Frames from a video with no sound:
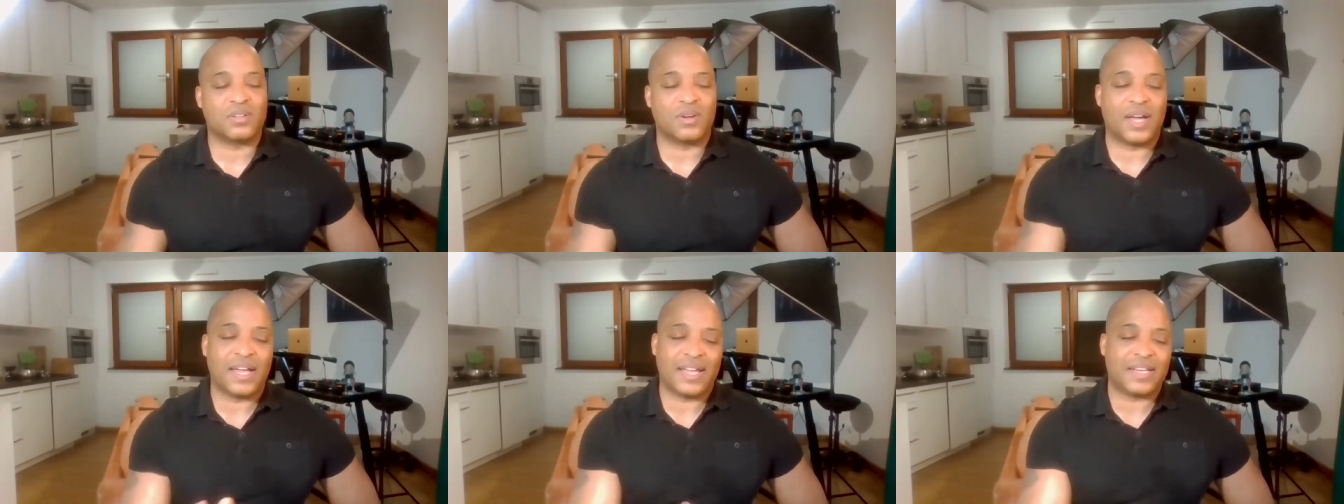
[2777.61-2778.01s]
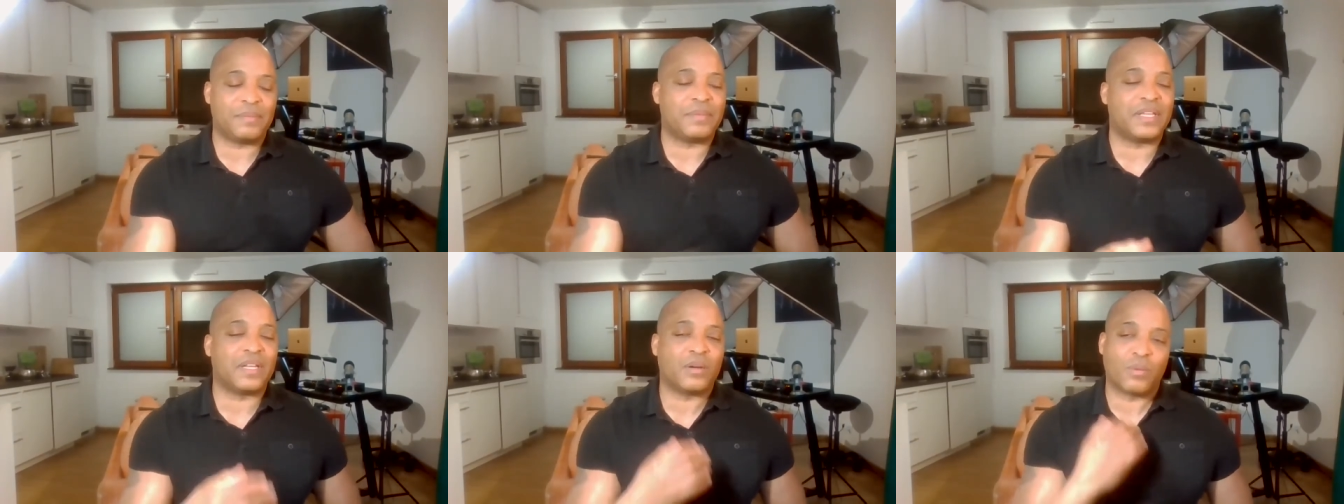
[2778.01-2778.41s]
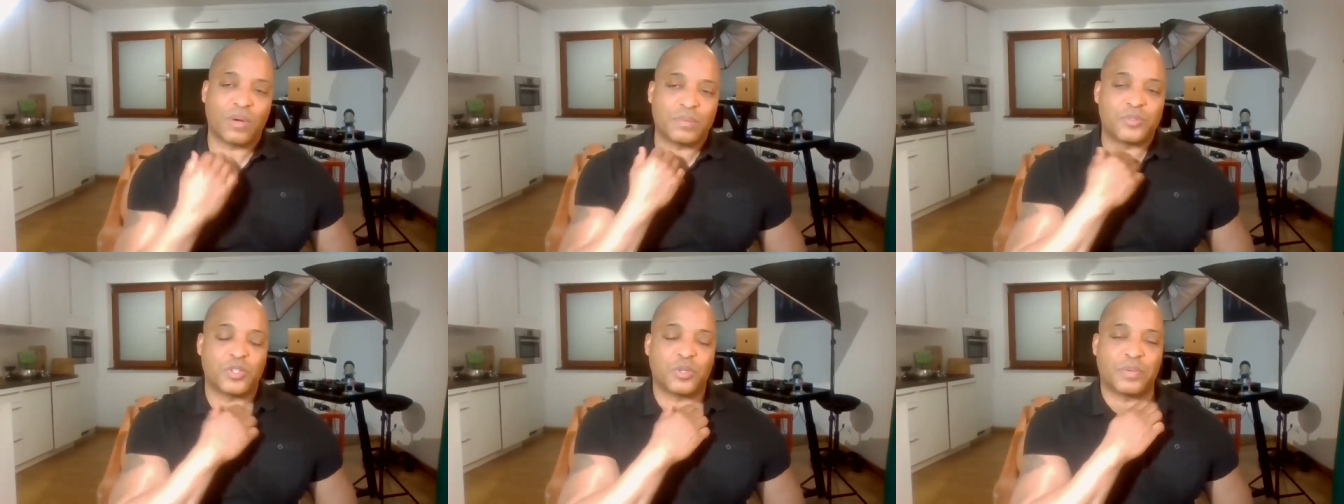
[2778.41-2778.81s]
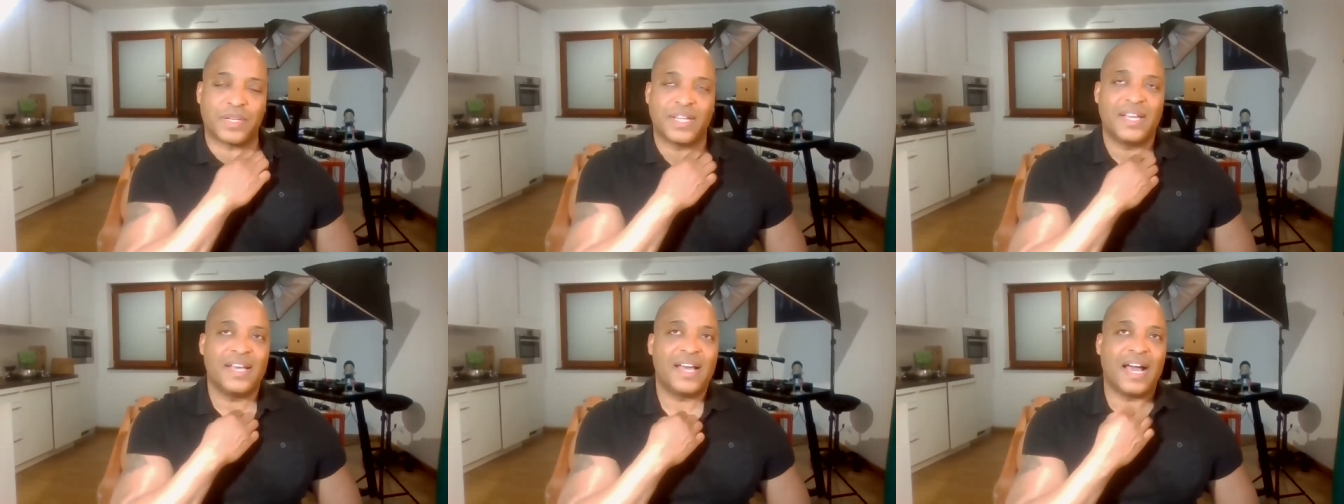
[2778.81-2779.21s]
So I didn't mean to interrupt you,
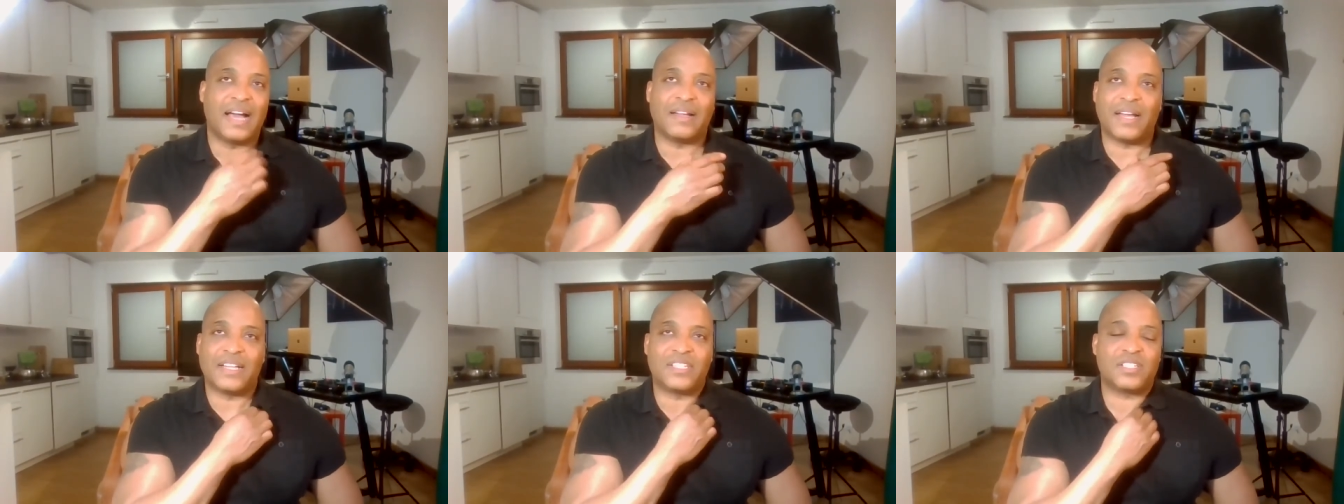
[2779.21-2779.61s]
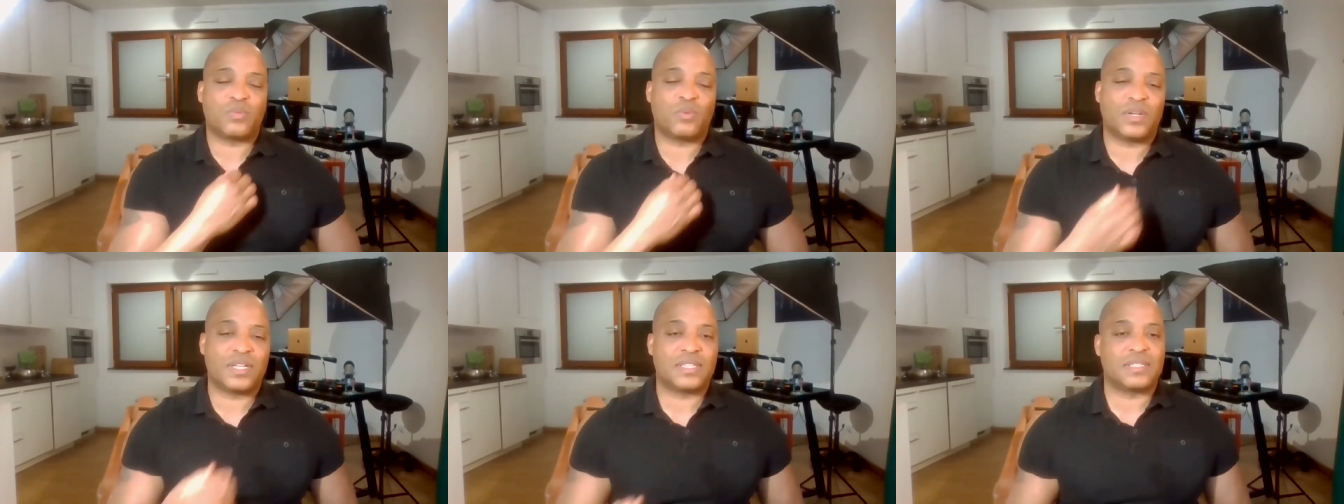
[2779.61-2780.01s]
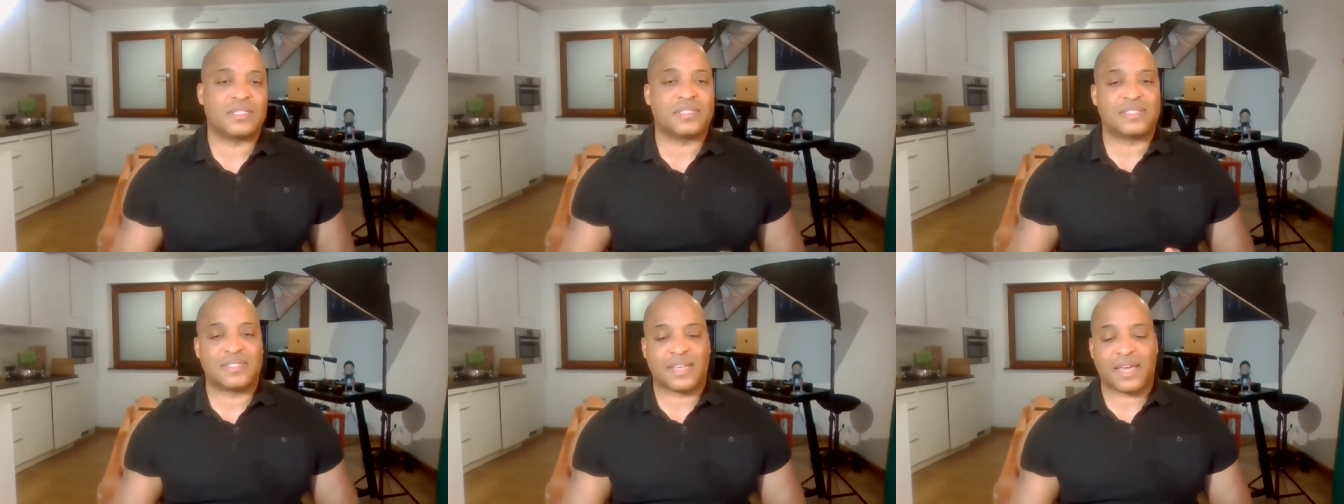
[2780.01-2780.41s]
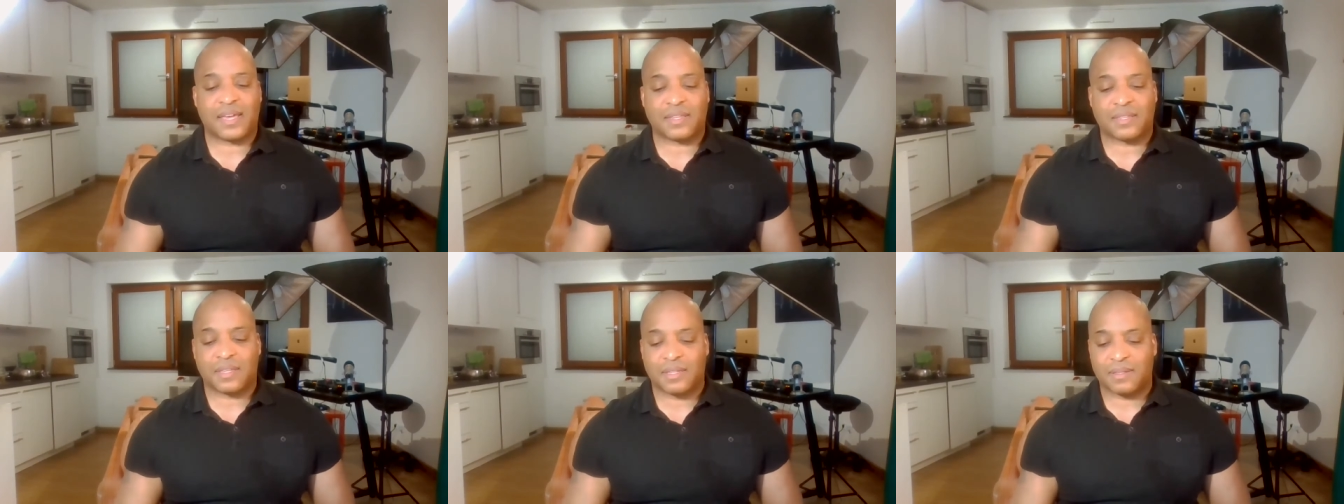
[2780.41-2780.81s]
but I, I just wanted to
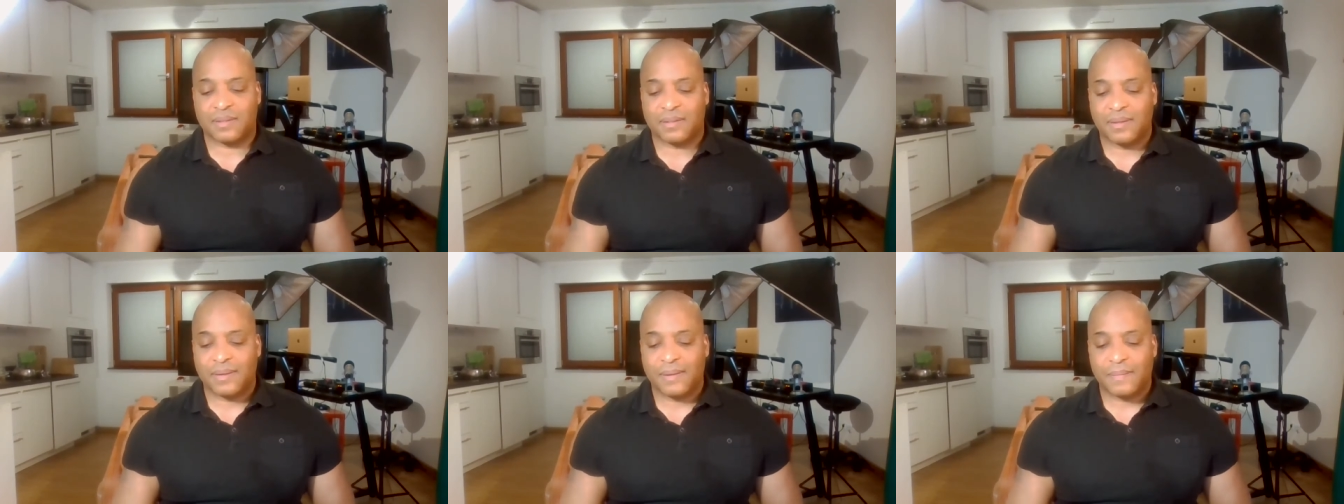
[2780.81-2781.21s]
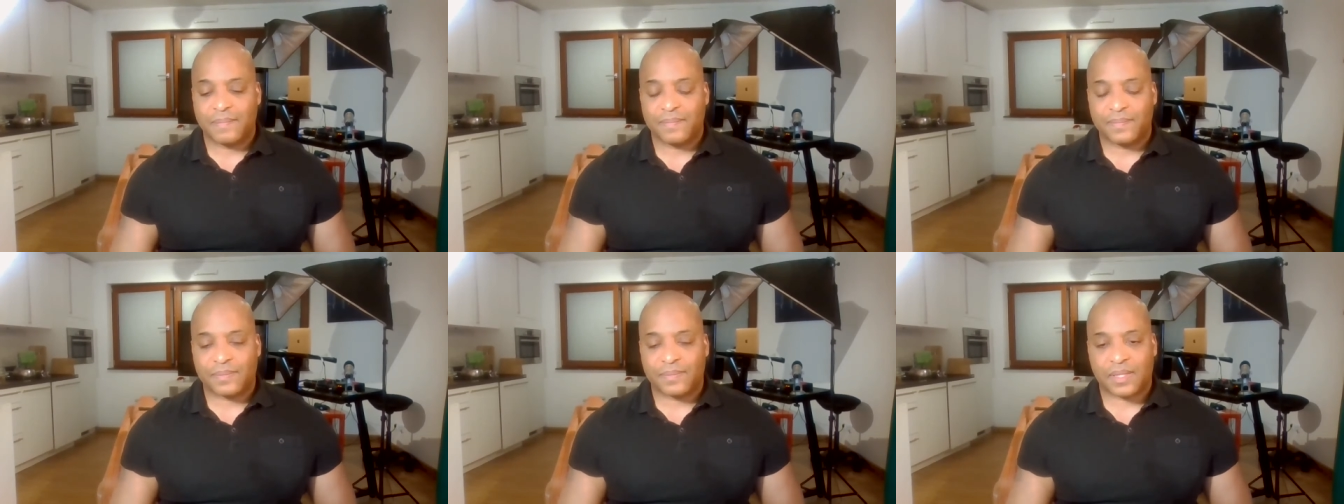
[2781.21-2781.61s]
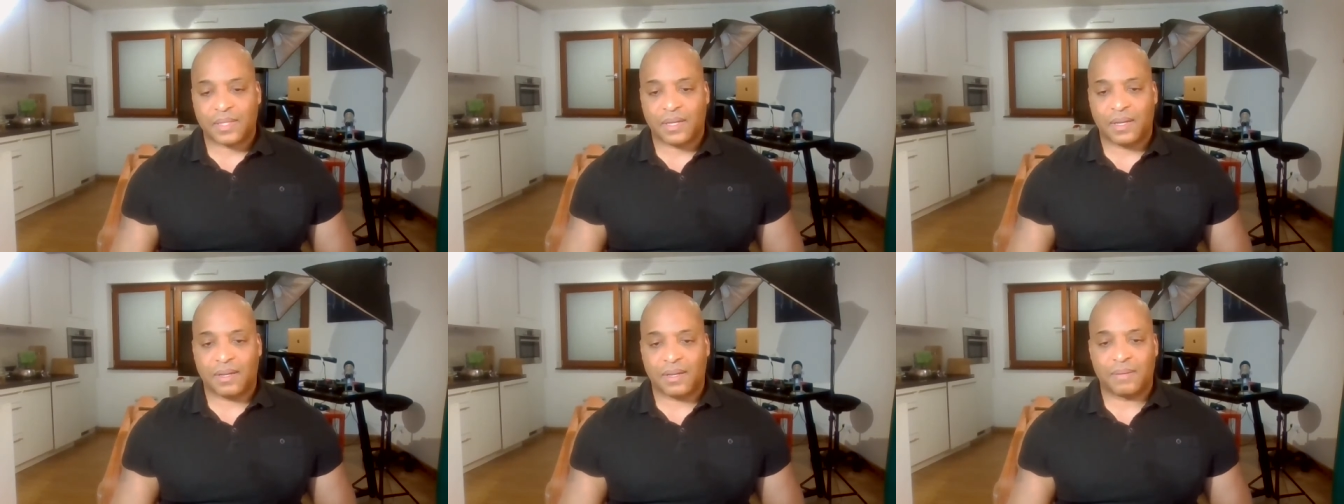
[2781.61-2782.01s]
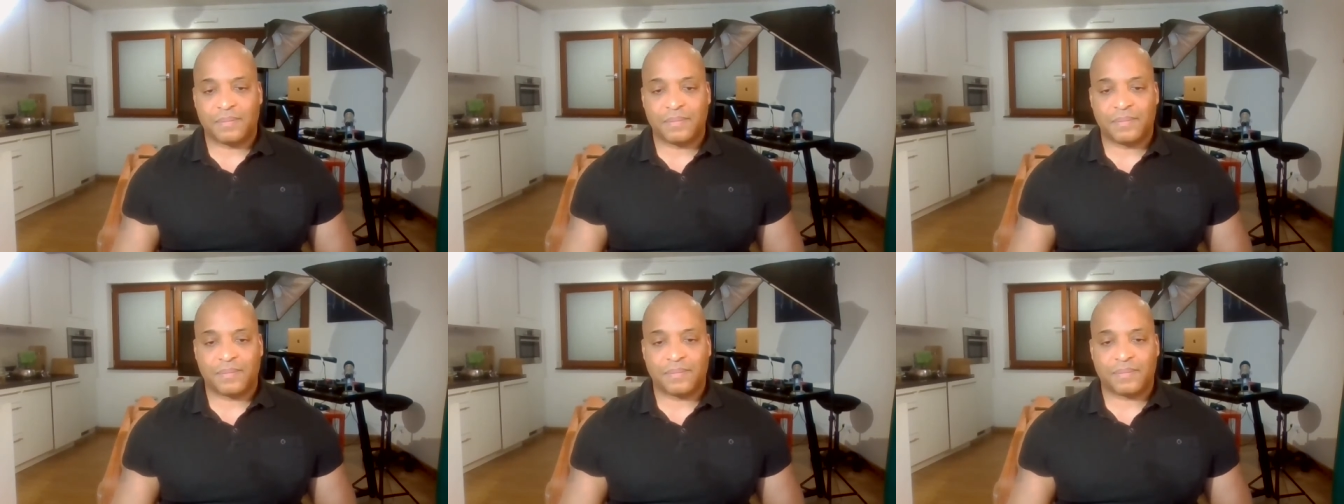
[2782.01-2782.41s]
say that
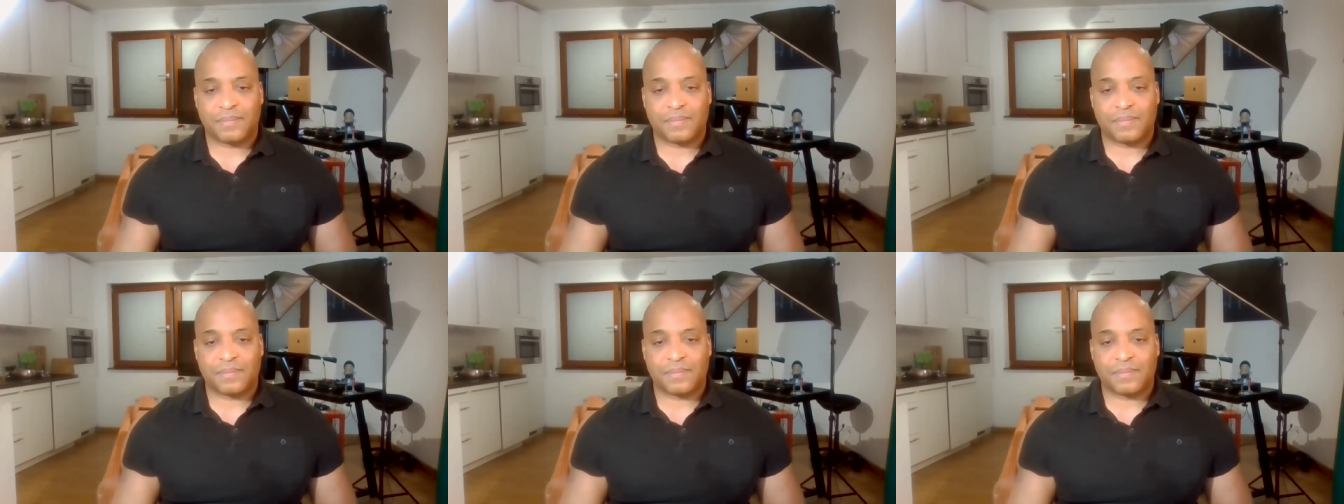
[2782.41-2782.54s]
um,